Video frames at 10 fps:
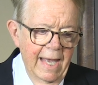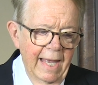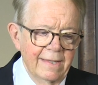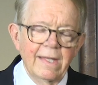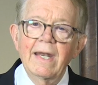
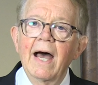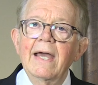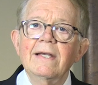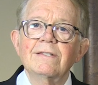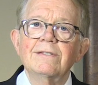and that I
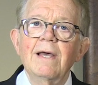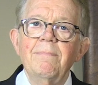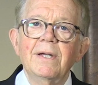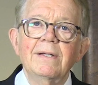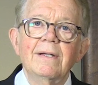
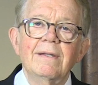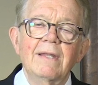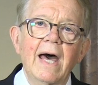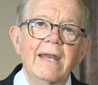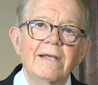exhibit
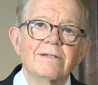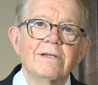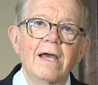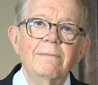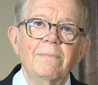that
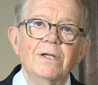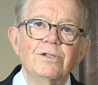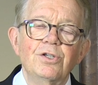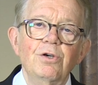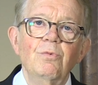
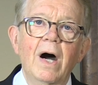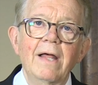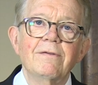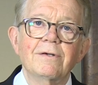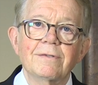excitement to
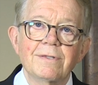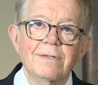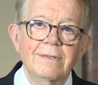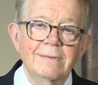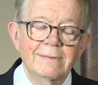
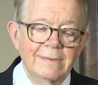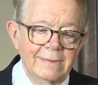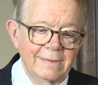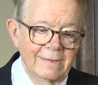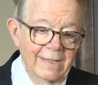others
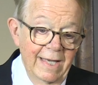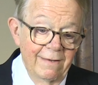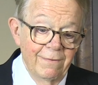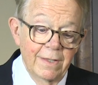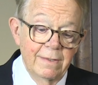
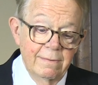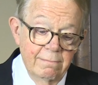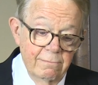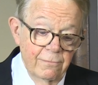even